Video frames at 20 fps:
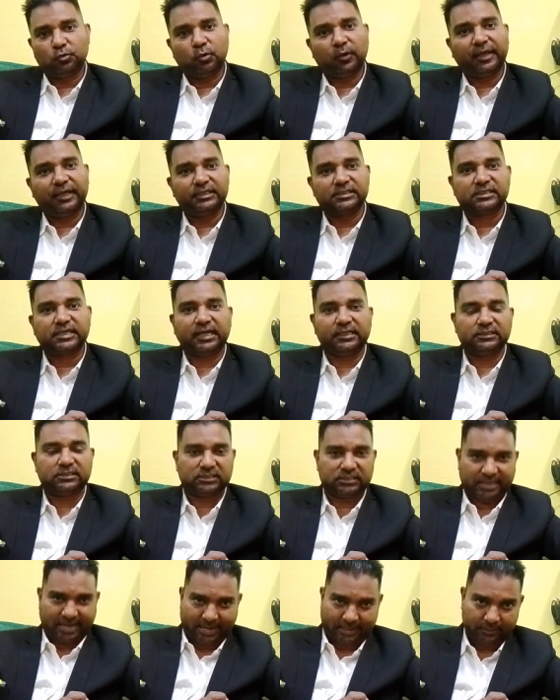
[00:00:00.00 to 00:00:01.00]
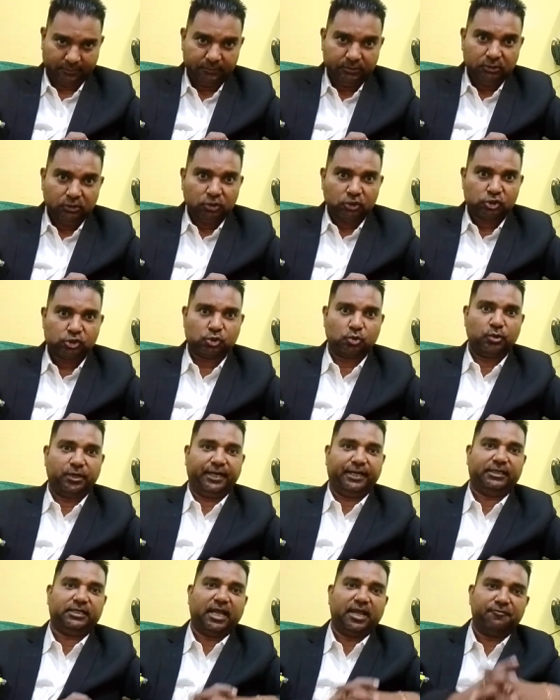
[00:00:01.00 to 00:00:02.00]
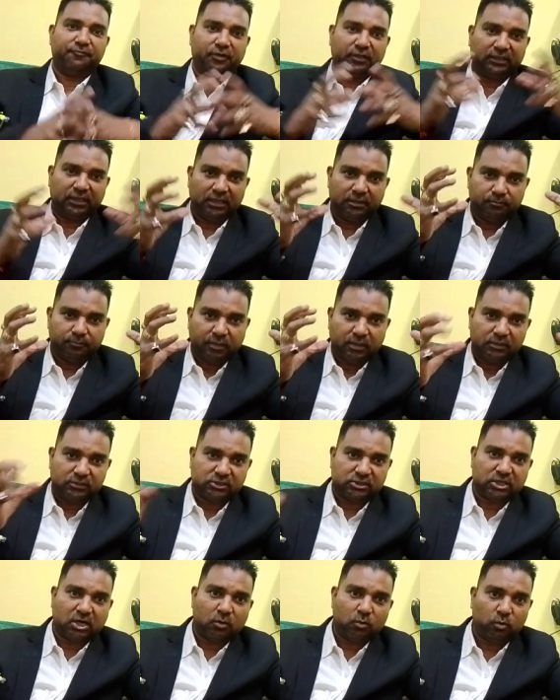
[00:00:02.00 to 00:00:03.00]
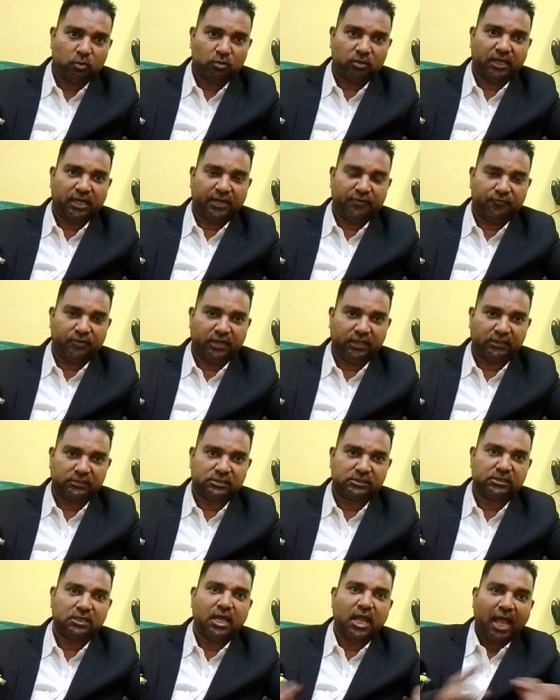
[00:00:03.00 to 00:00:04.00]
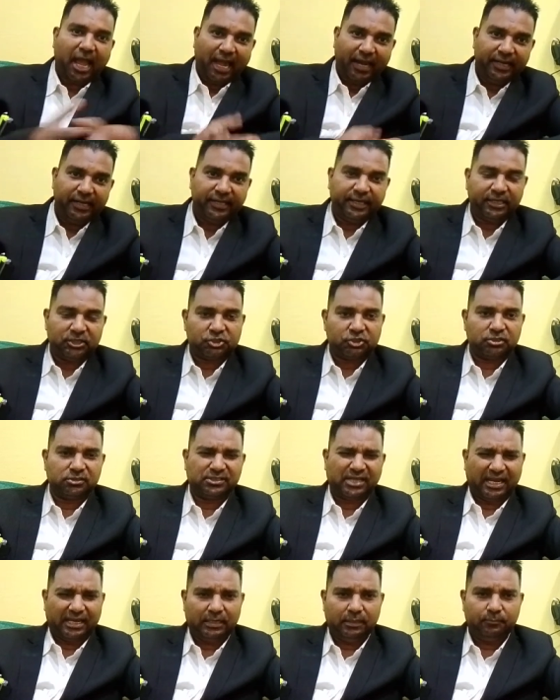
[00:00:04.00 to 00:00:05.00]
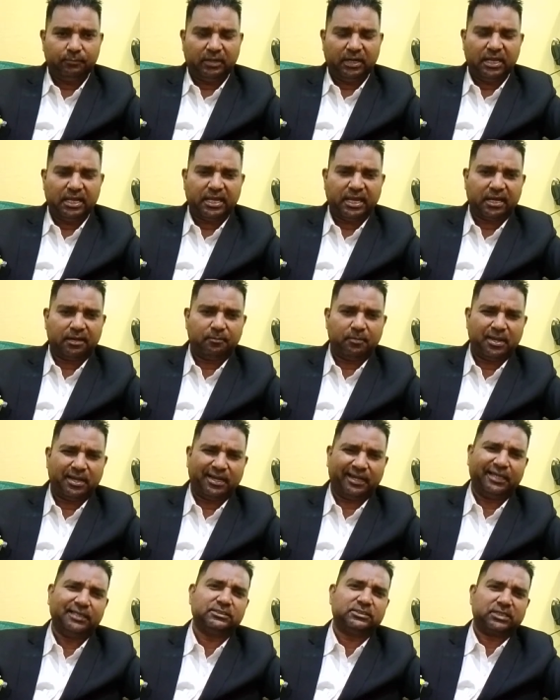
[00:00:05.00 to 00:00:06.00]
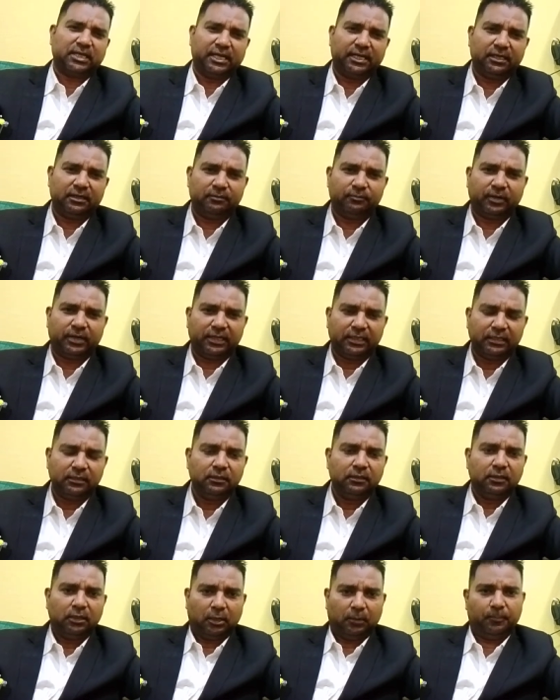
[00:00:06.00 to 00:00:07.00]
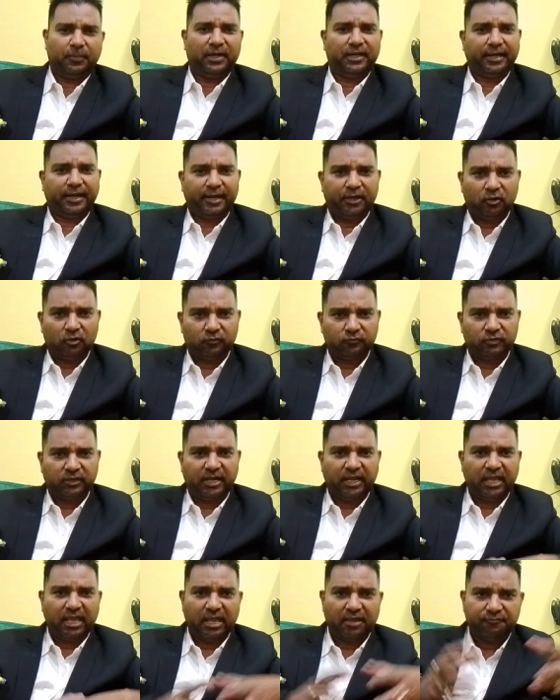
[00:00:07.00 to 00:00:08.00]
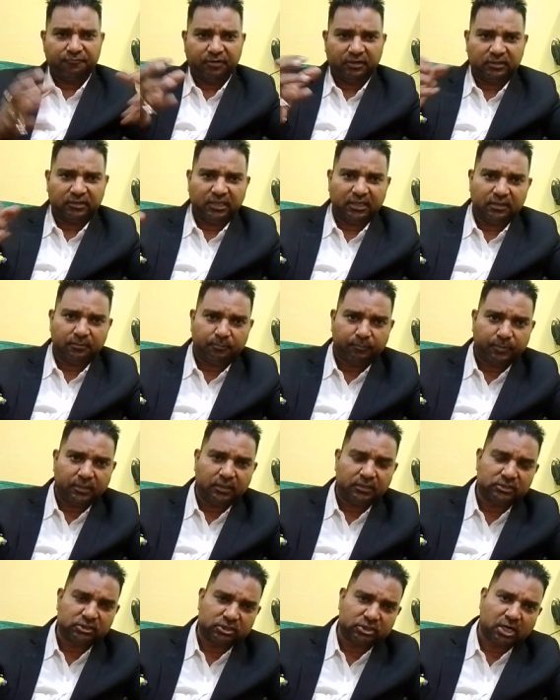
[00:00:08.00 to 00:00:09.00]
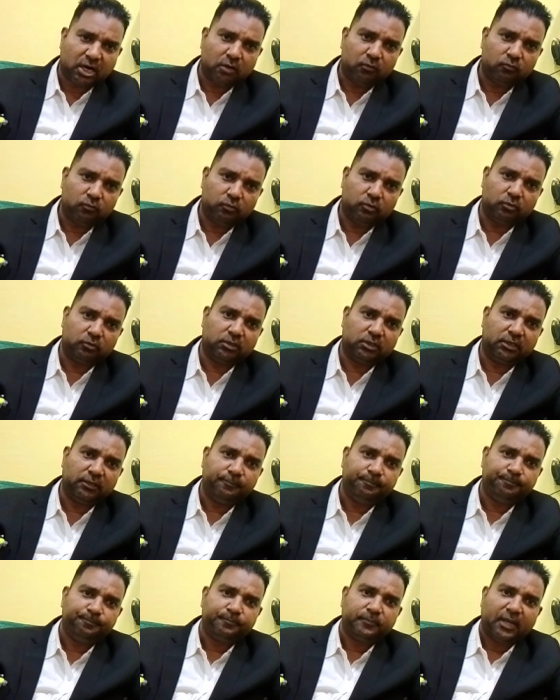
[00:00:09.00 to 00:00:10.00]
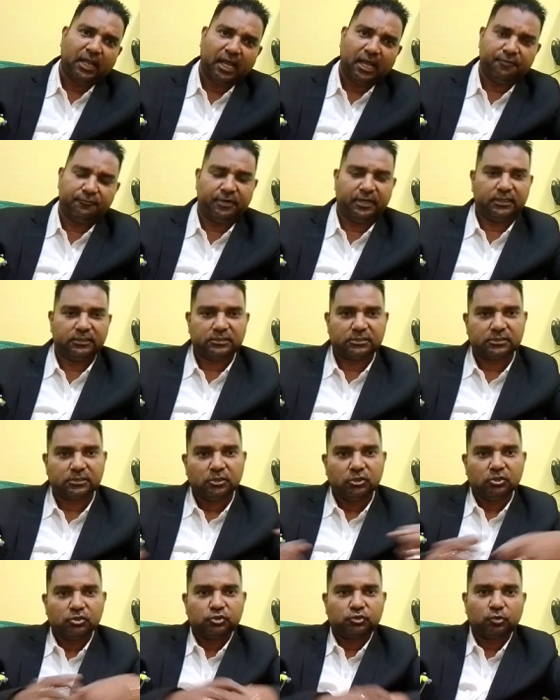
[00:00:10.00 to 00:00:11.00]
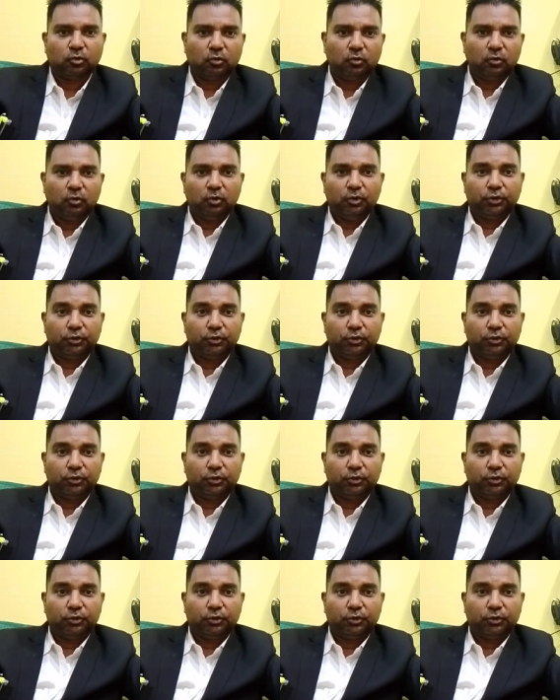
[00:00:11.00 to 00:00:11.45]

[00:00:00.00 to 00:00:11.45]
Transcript: no case can stand. So everything burns down to the evidence. Allegations anybody can make against anybody, but end of the day, everything burns down to the evidence. So